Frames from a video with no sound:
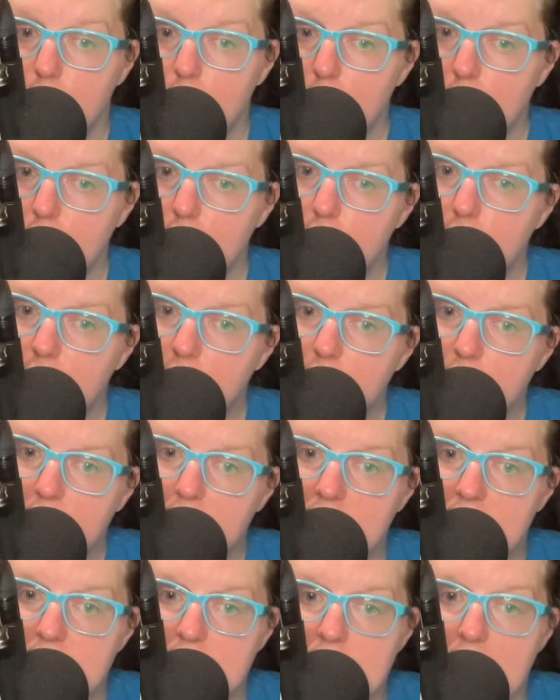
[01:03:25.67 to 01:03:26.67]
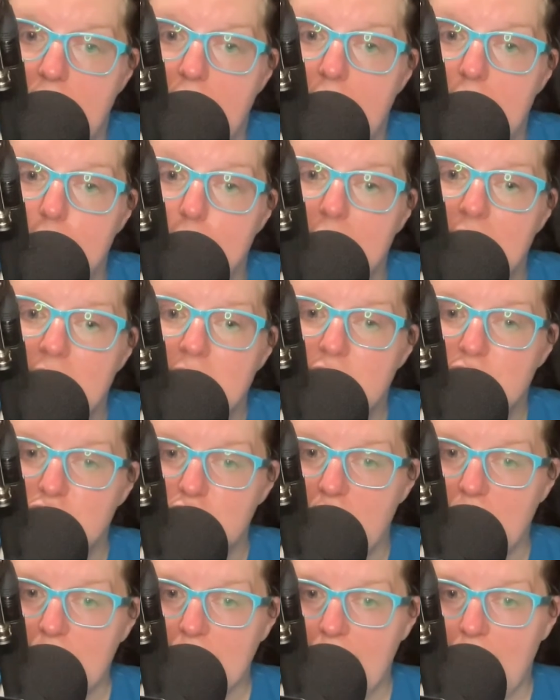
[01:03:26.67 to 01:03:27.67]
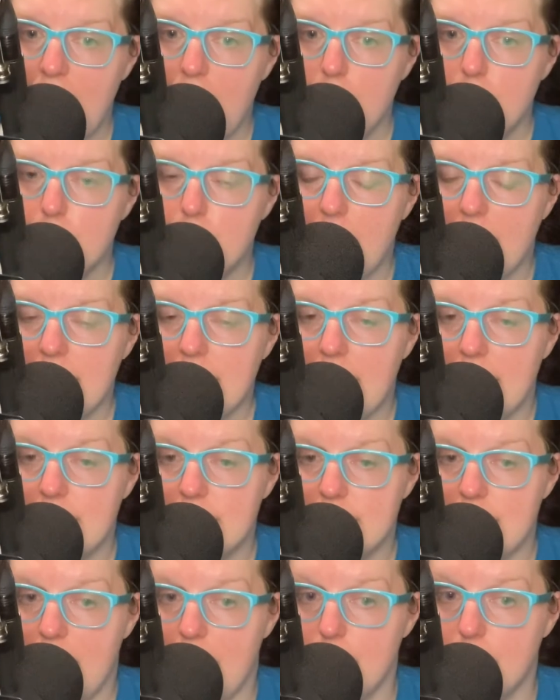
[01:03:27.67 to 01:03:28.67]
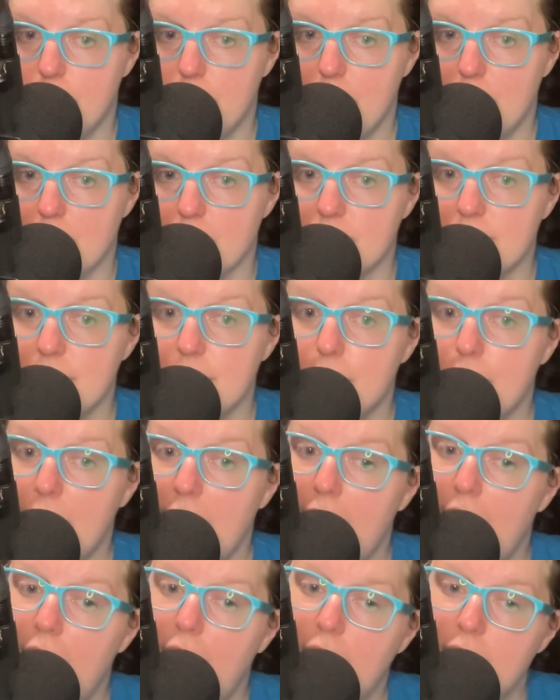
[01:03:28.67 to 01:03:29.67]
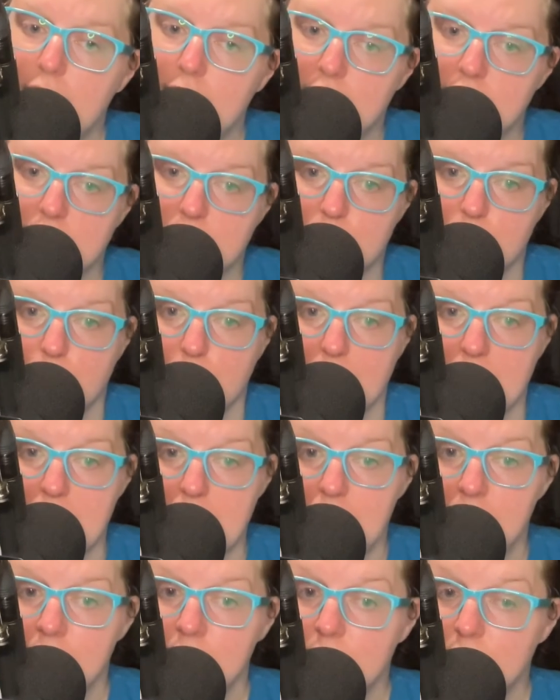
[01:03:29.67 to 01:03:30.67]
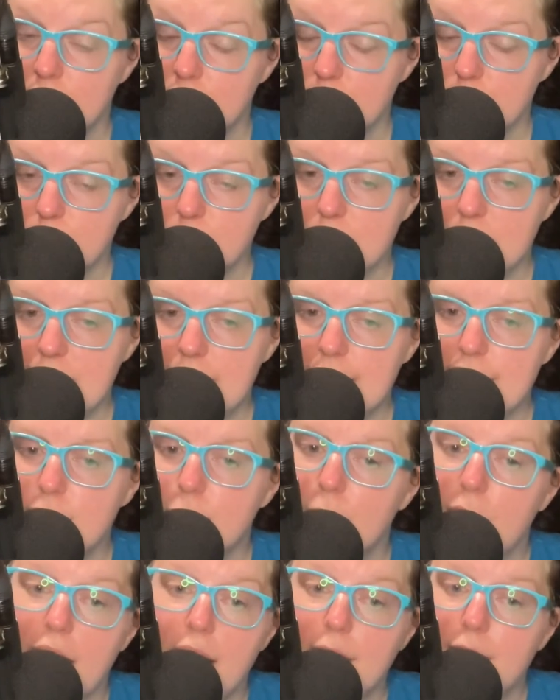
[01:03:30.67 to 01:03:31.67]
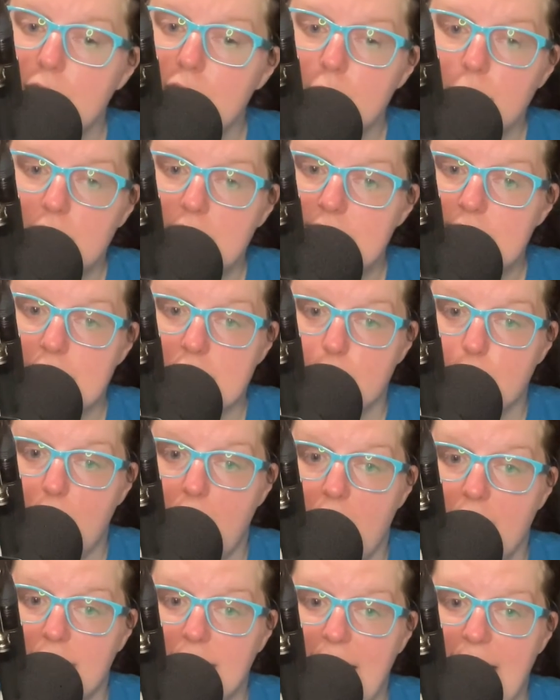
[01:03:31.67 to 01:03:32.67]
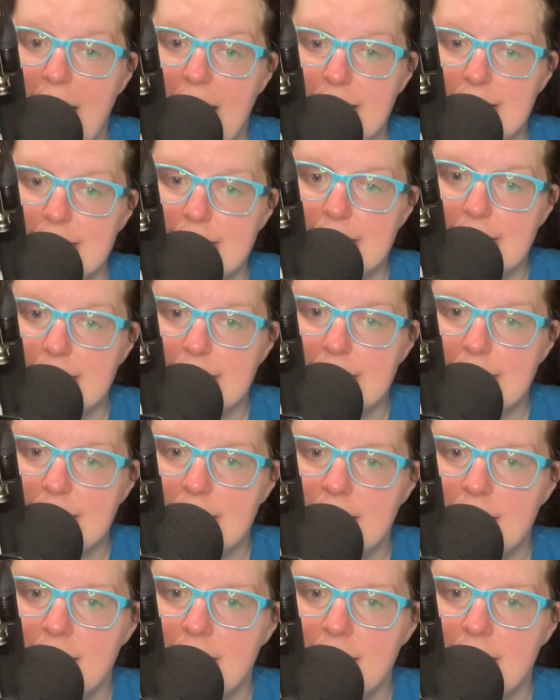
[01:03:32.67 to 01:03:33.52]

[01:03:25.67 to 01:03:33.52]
or the world at the time, check out Bite at a Time Books Behind the Story, Tuesdays wherever you listen to podcasts.